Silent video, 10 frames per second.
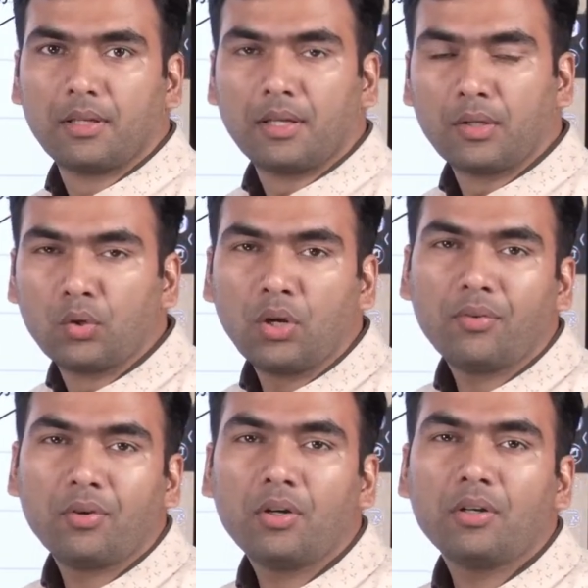Rule of
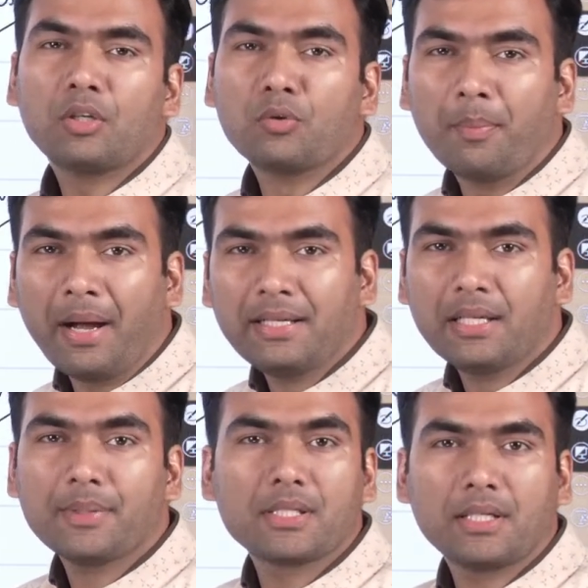law, you might
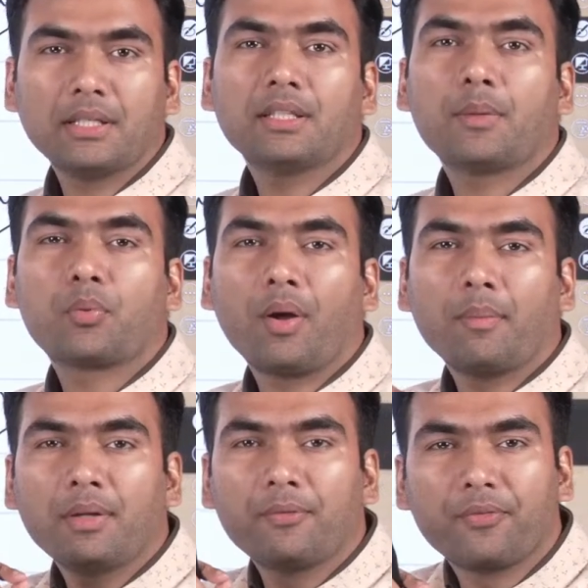have studied that
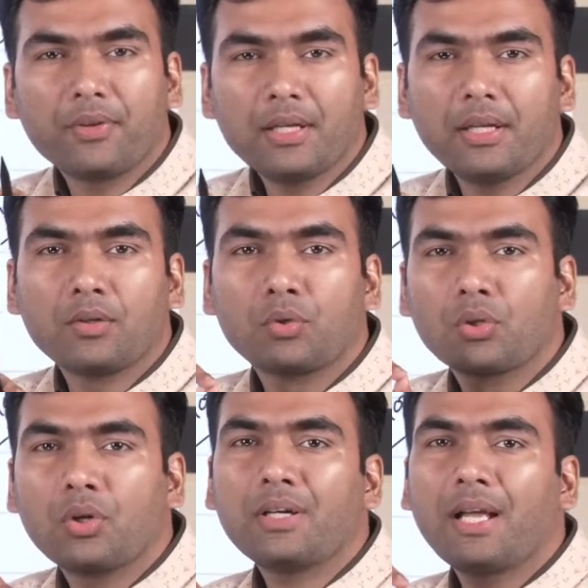probably we do
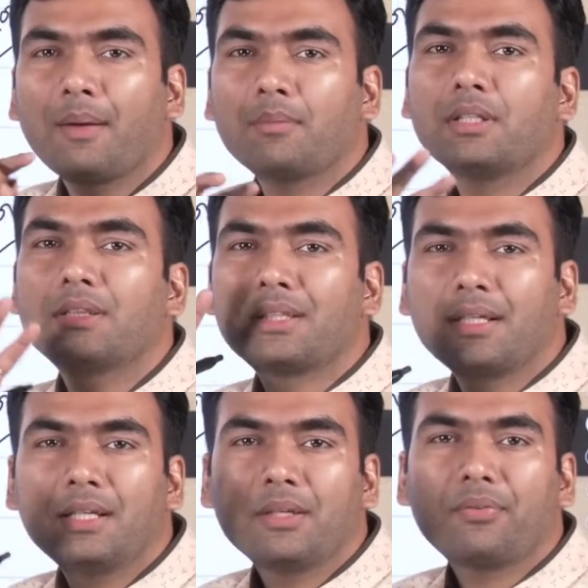not have the
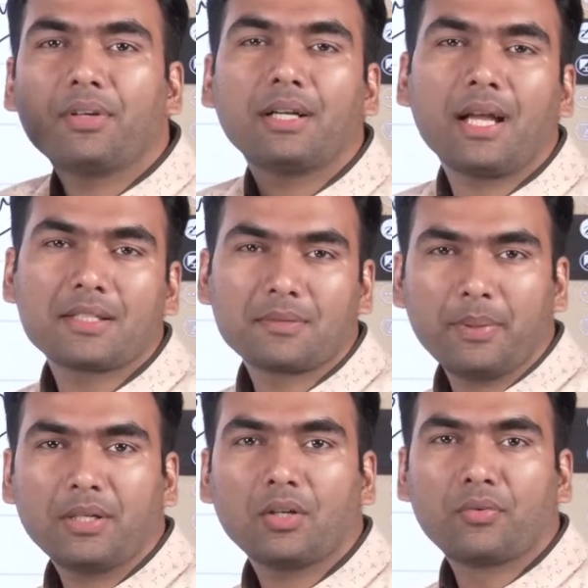three different
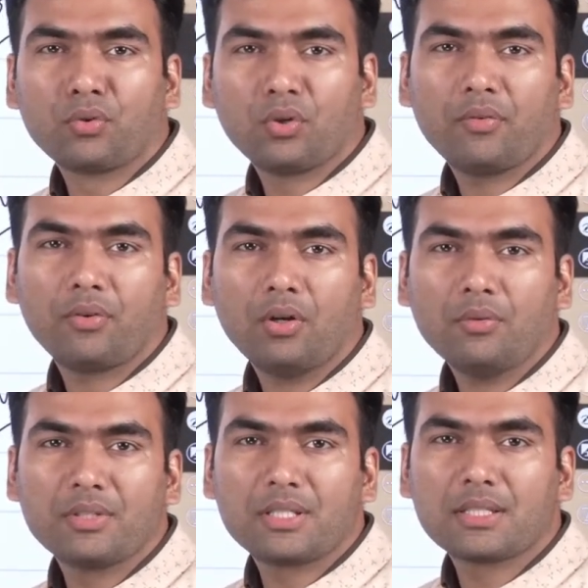aspects of rule of law
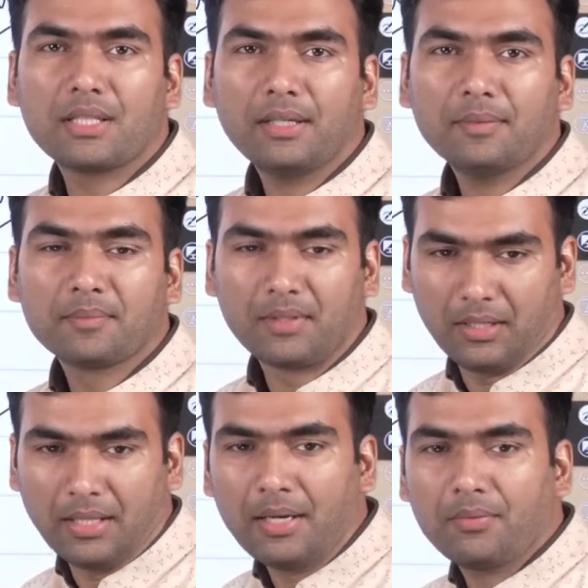which is there,
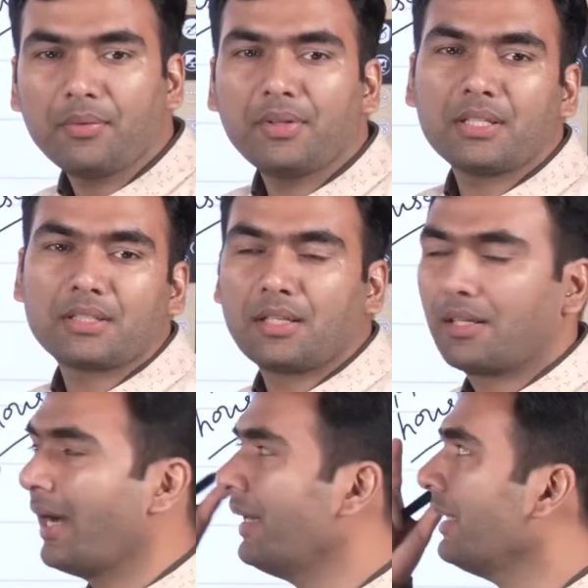that we will
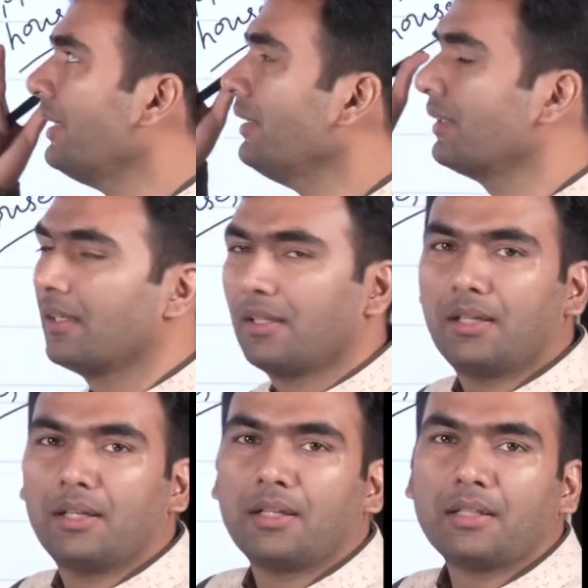write in
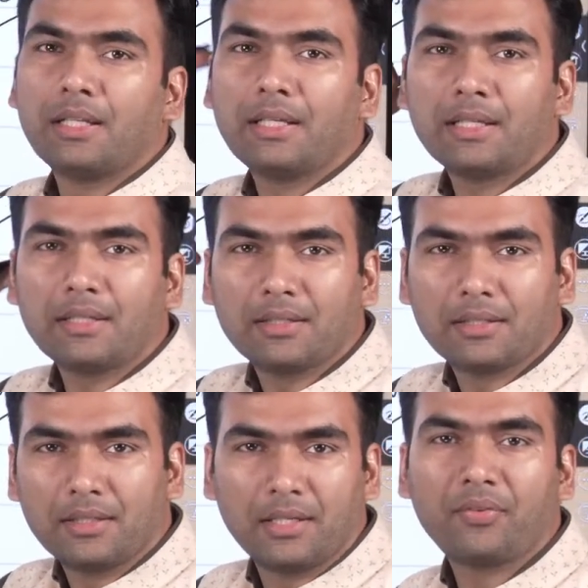the
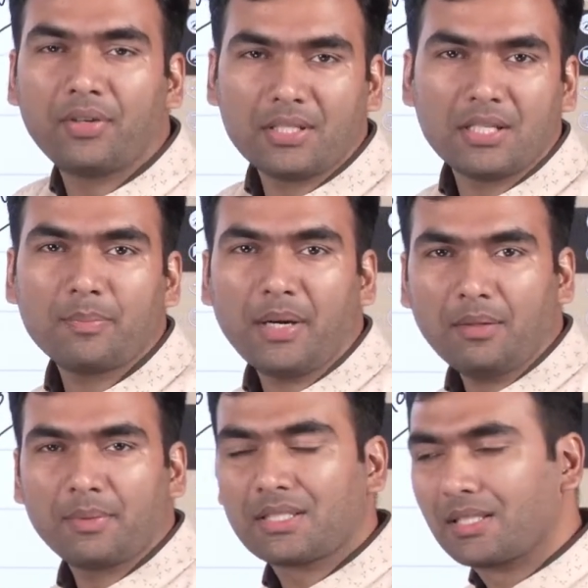differences part,
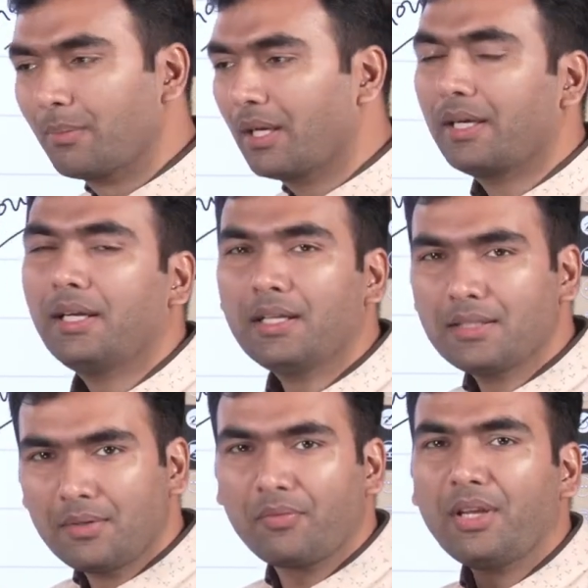but similarity is
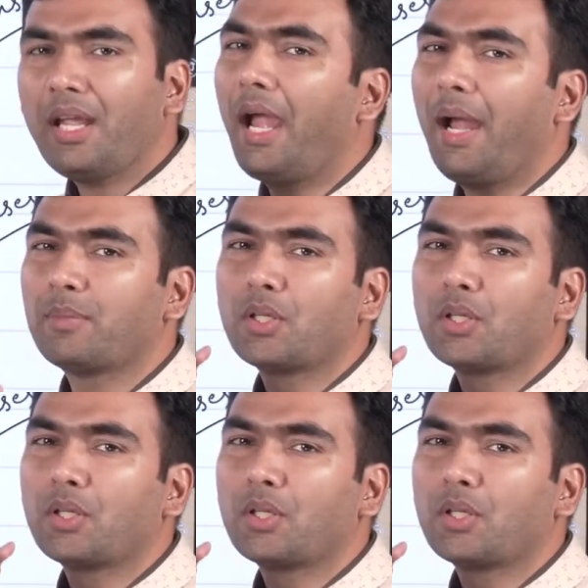that we have the